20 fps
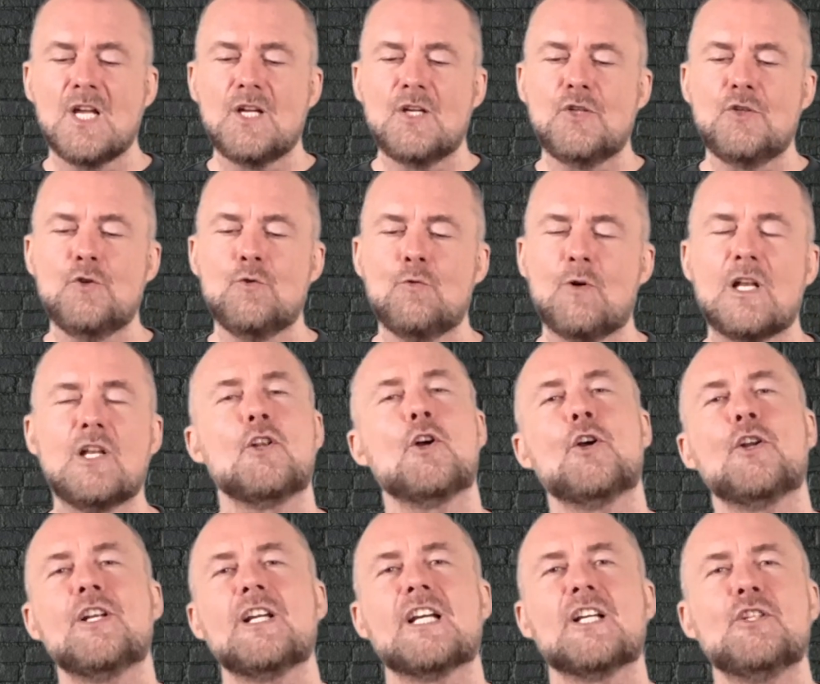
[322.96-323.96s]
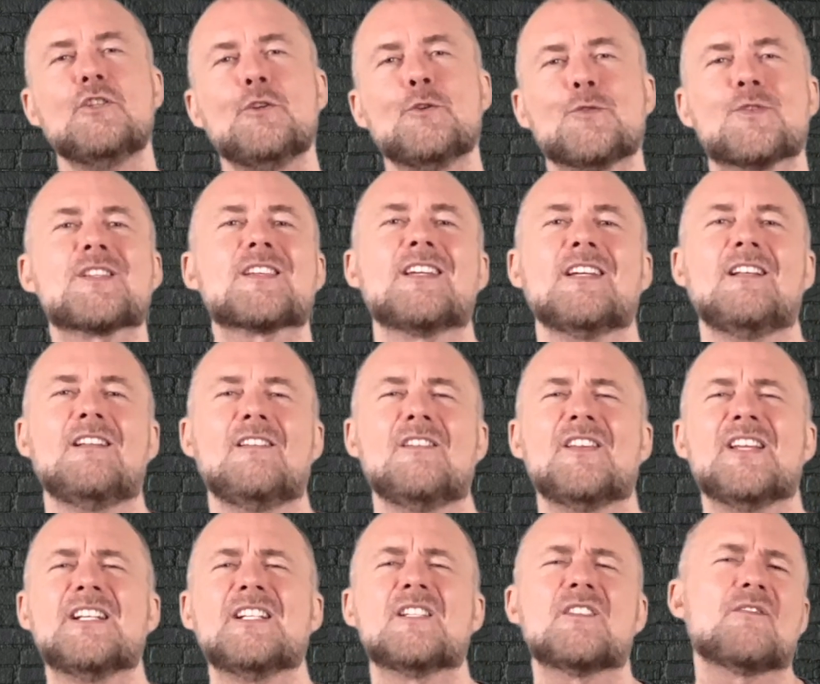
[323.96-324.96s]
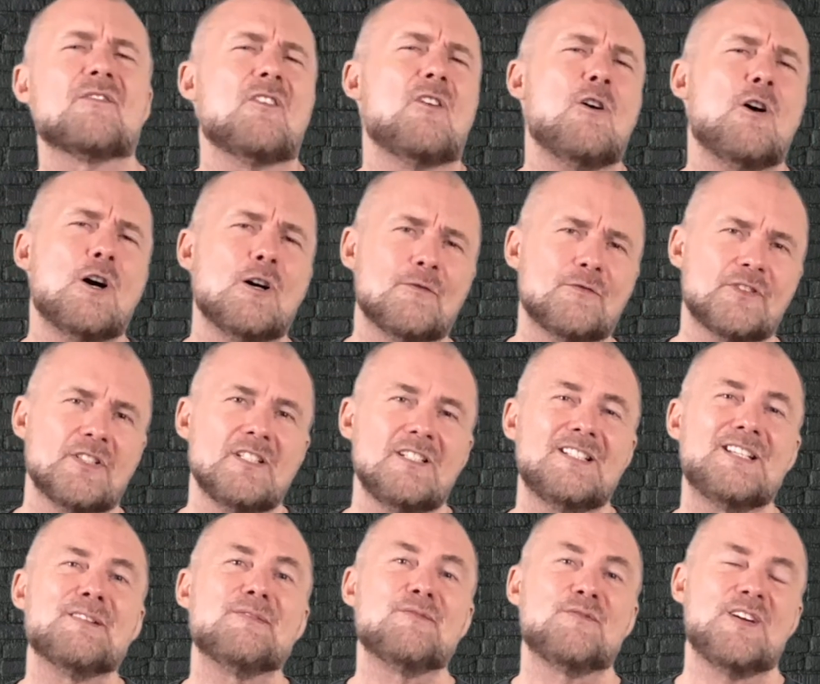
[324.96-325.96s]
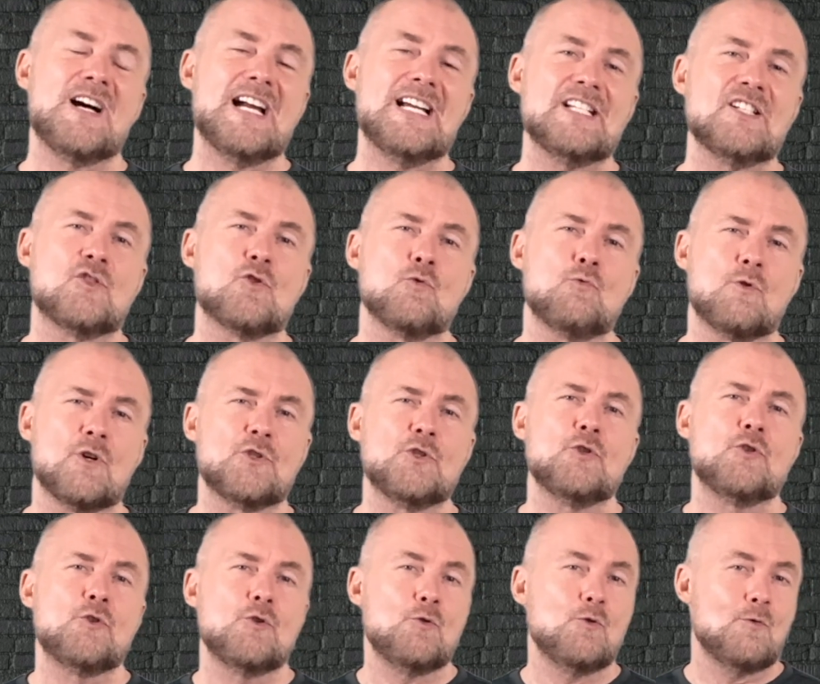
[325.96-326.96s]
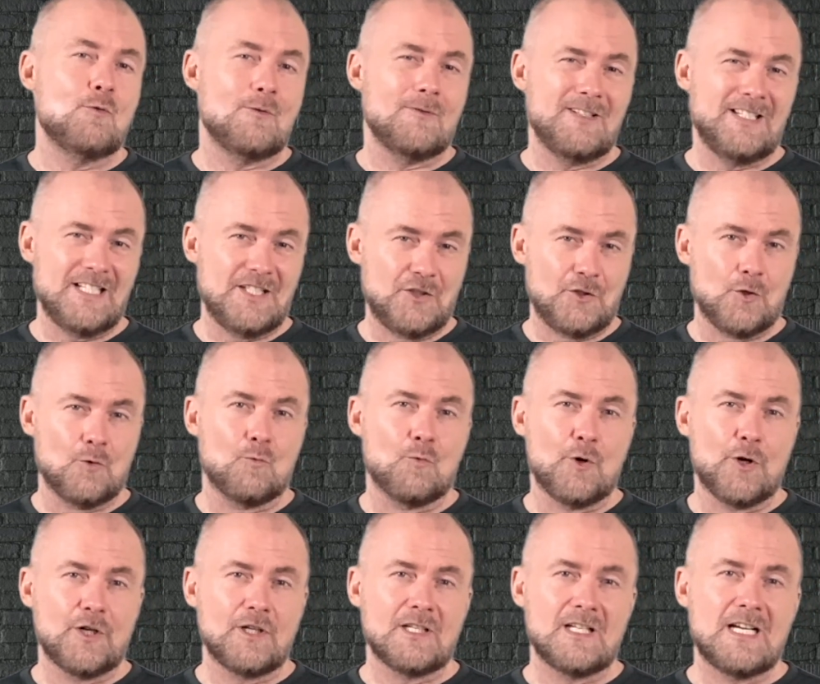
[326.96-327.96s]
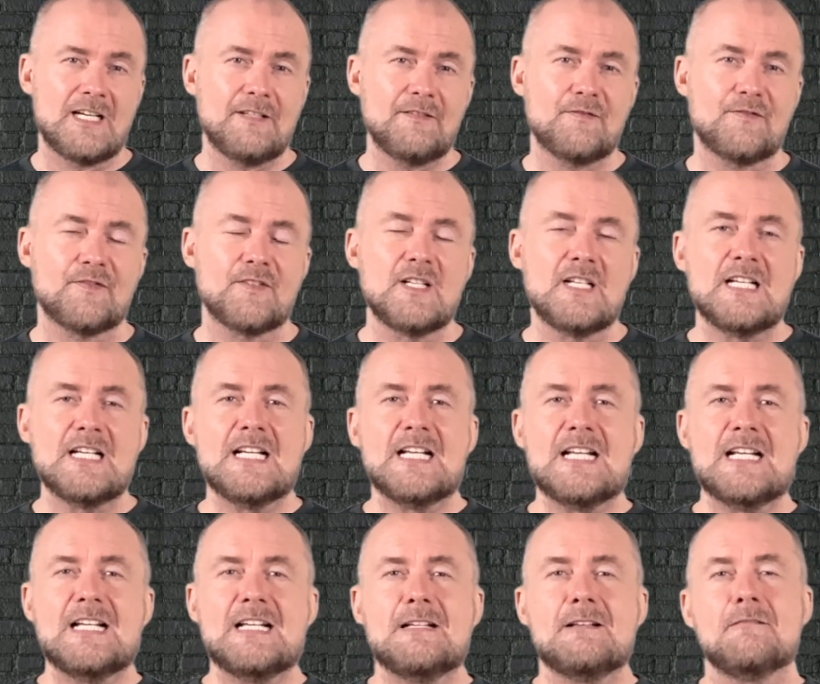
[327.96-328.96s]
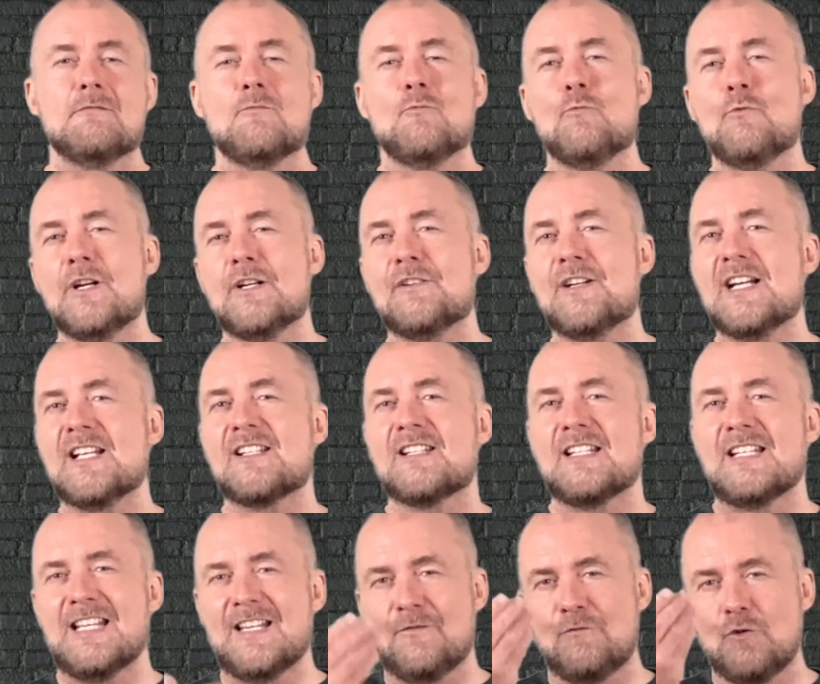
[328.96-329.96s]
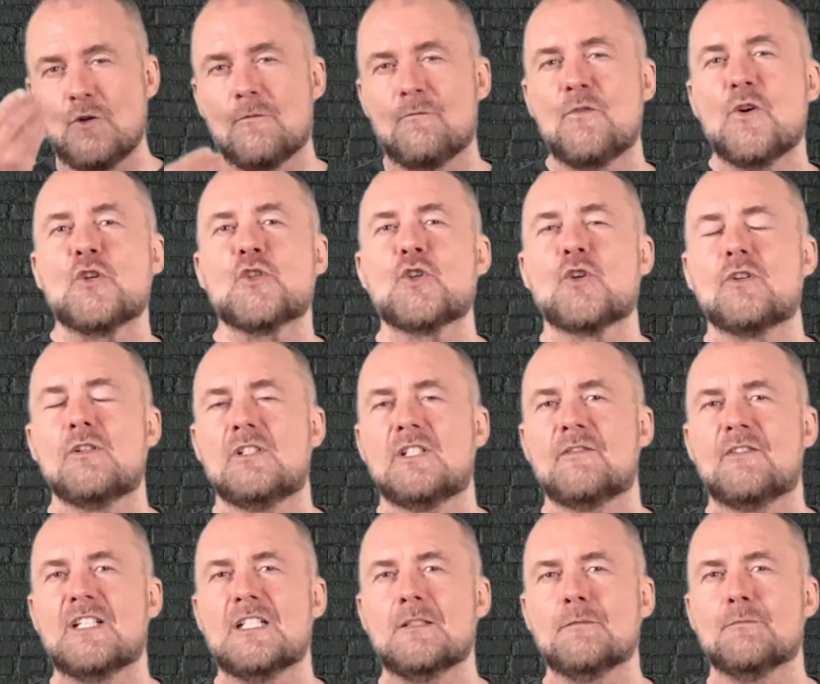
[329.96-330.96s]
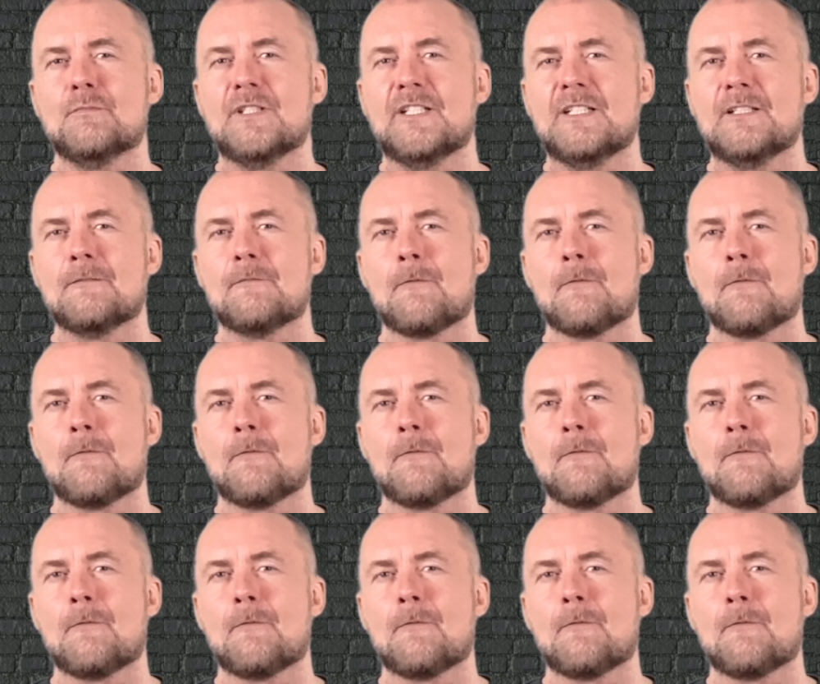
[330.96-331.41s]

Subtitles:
you are learning a new skill that is often defined to what you do in your work life. Whereas if you're vertical developing,